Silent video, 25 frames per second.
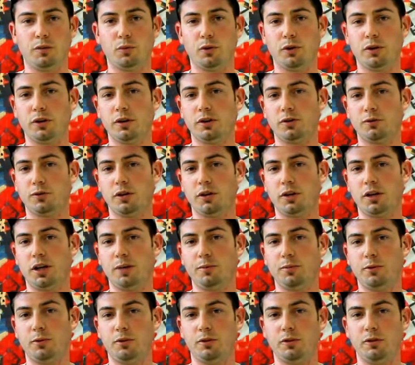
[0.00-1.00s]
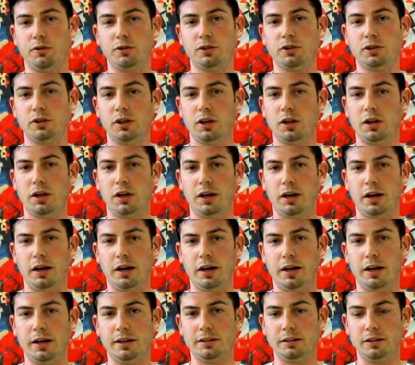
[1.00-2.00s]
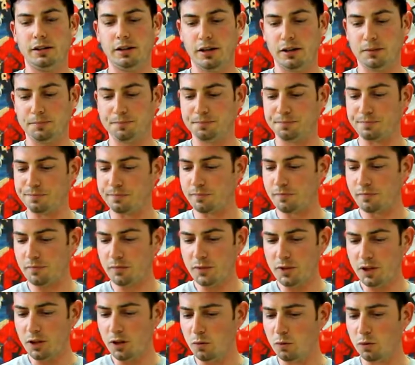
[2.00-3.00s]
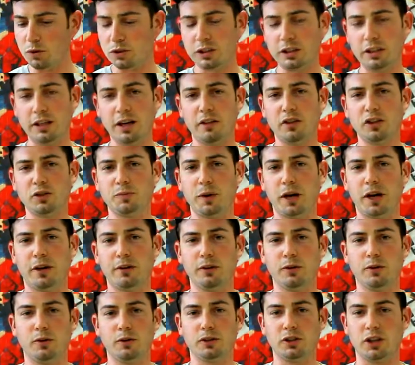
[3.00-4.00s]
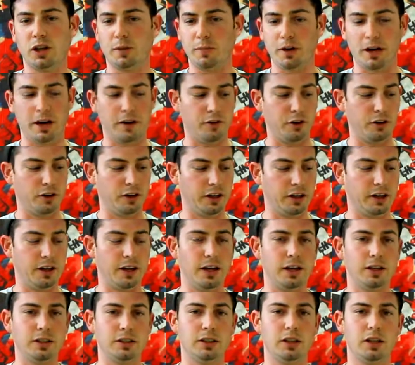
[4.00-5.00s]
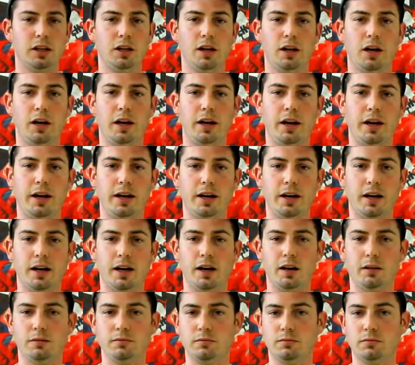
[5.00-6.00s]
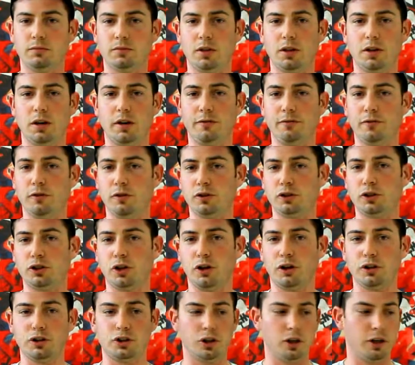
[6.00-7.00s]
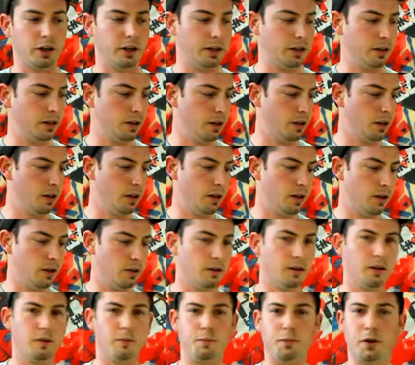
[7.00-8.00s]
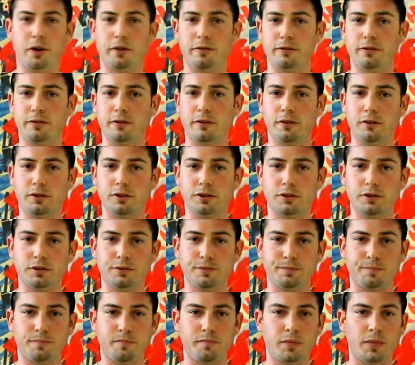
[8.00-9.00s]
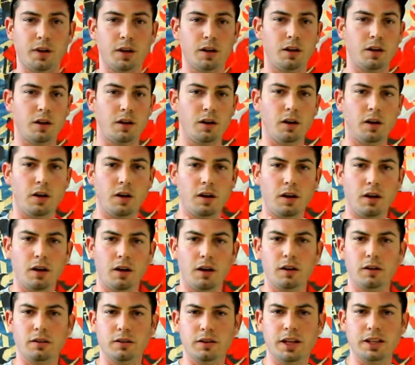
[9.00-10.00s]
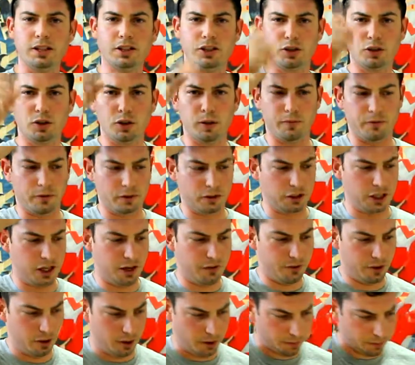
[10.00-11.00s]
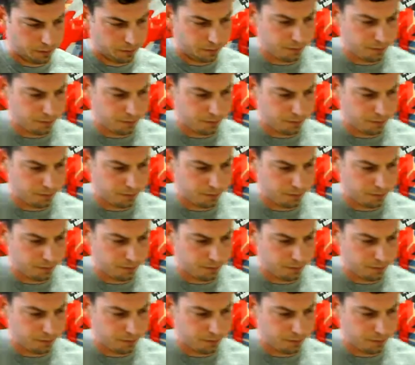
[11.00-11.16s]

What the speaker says: We're going to drill a couple holes, and we'll see how this battery holds up. Everything has a full charge on it, but first, let's suit up for safety.